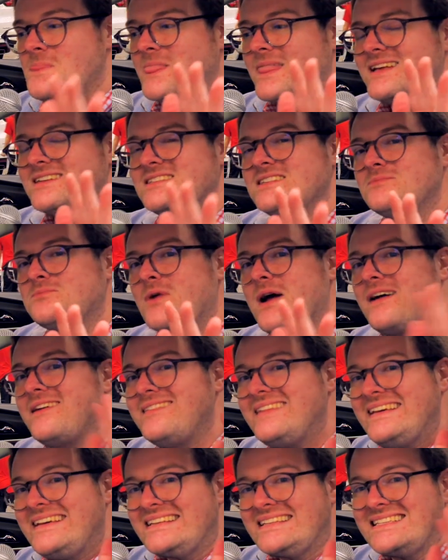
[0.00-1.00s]
this is probably
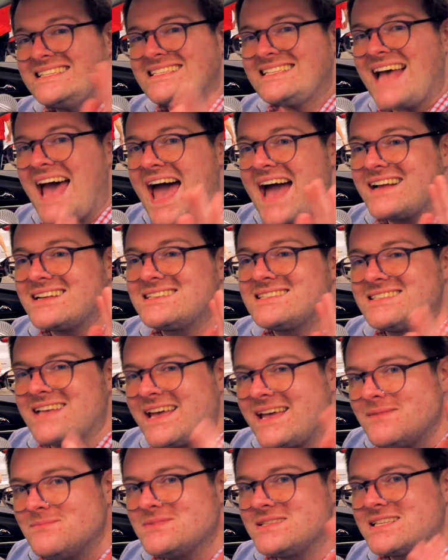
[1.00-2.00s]
the exact
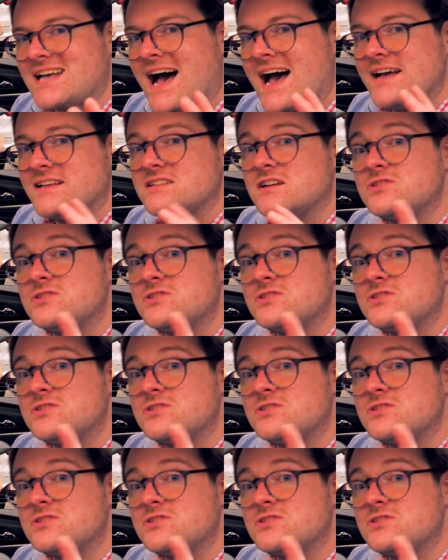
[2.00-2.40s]
same size.